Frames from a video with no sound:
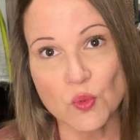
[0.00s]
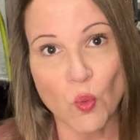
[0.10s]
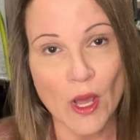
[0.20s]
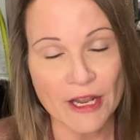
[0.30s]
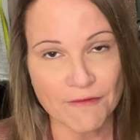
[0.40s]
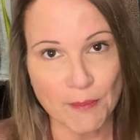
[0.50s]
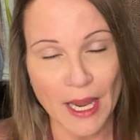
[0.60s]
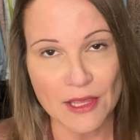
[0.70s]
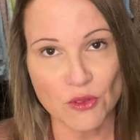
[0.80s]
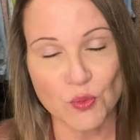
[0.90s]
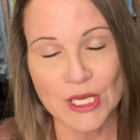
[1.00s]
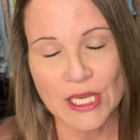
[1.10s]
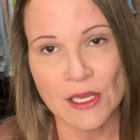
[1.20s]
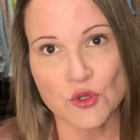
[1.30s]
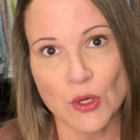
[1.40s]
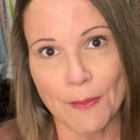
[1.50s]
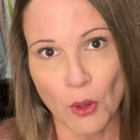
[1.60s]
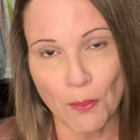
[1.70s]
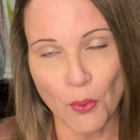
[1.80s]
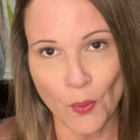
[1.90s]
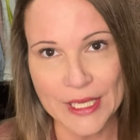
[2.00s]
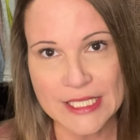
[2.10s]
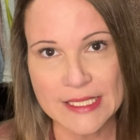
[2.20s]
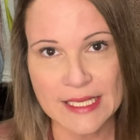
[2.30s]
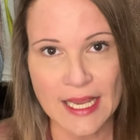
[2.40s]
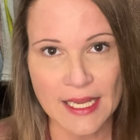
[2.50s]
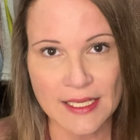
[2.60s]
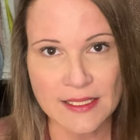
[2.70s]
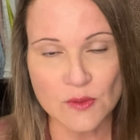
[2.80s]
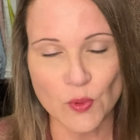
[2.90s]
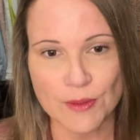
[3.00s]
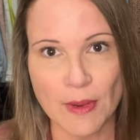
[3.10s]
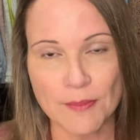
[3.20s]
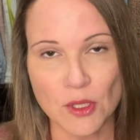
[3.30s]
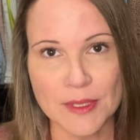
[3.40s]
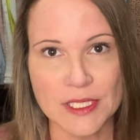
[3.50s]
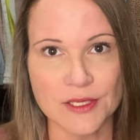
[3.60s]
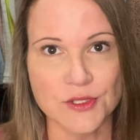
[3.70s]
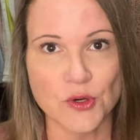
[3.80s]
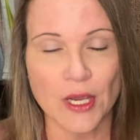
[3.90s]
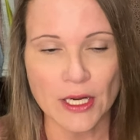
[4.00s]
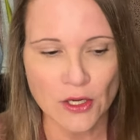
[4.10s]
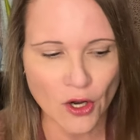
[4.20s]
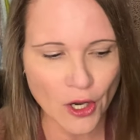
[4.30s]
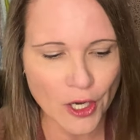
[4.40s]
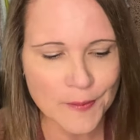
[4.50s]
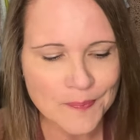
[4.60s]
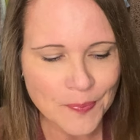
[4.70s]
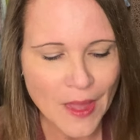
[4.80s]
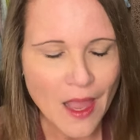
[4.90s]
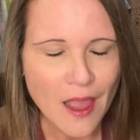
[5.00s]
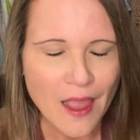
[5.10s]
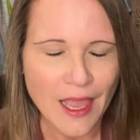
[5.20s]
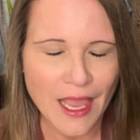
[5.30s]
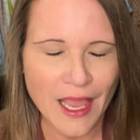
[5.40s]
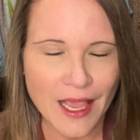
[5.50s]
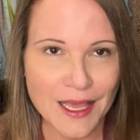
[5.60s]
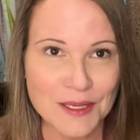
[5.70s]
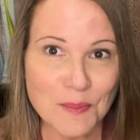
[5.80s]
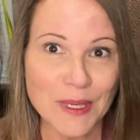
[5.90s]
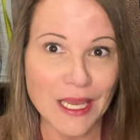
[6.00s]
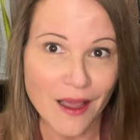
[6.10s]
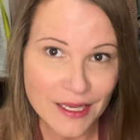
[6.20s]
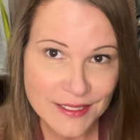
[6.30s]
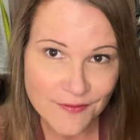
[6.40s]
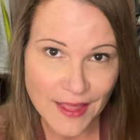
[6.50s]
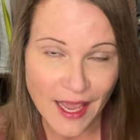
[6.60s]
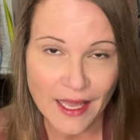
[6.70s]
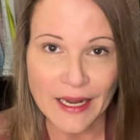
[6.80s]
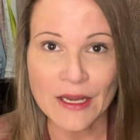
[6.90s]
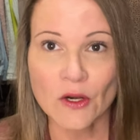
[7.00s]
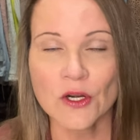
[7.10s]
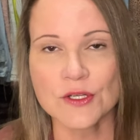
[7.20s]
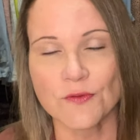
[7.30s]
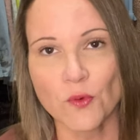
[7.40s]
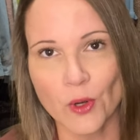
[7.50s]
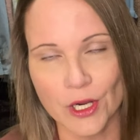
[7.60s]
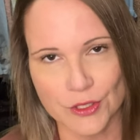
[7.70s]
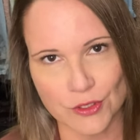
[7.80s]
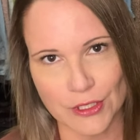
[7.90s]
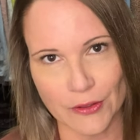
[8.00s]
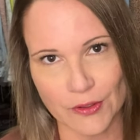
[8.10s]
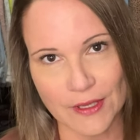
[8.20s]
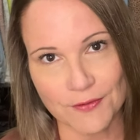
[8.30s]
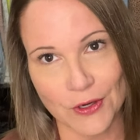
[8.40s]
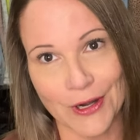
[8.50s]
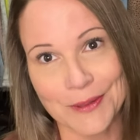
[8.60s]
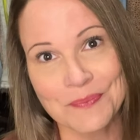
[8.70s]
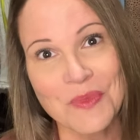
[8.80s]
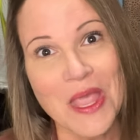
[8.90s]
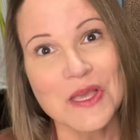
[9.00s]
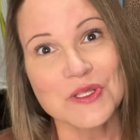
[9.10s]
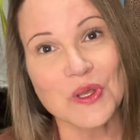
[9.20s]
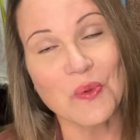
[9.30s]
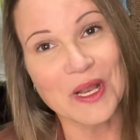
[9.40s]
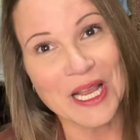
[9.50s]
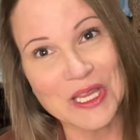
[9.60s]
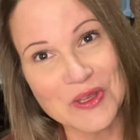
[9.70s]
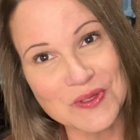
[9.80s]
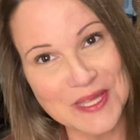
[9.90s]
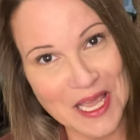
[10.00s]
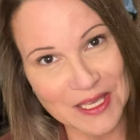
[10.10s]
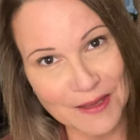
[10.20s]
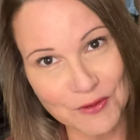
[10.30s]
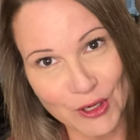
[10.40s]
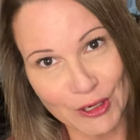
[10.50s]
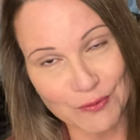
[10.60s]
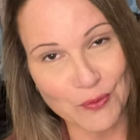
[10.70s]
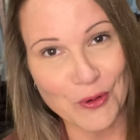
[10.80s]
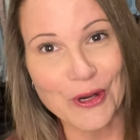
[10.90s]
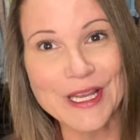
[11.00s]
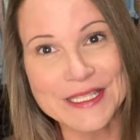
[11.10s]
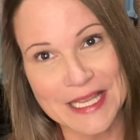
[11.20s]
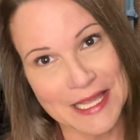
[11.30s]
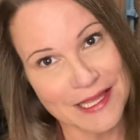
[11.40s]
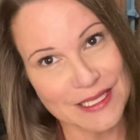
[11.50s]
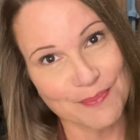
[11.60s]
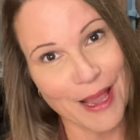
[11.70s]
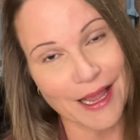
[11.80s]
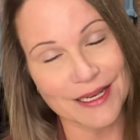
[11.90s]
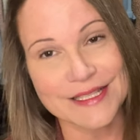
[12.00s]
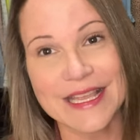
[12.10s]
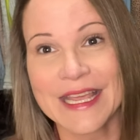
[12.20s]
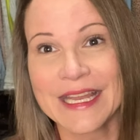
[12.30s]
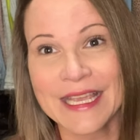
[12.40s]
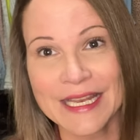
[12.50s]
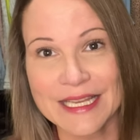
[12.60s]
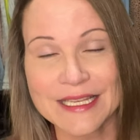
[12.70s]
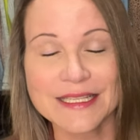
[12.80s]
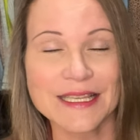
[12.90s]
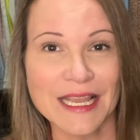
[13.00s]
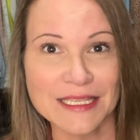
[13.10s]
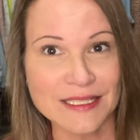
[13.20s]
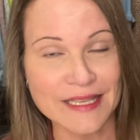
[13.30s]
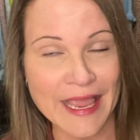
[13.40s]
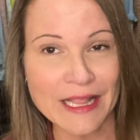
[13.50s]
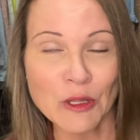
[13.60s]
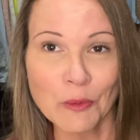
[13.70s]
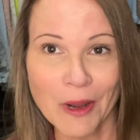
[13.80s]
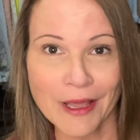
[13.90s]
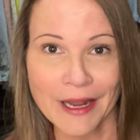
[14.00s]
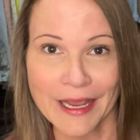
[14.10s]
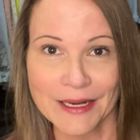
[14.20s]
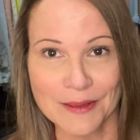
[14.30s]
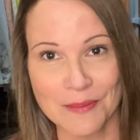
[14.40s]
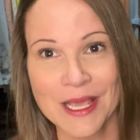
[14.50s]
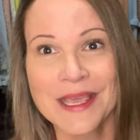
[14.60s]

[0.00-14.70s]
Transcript: one of my three triple points days with my Bloomingdale's credit card. And because of that, I earned a $400 gift card. So what I use that gift card for is in this box, and it is a St. Laurent item.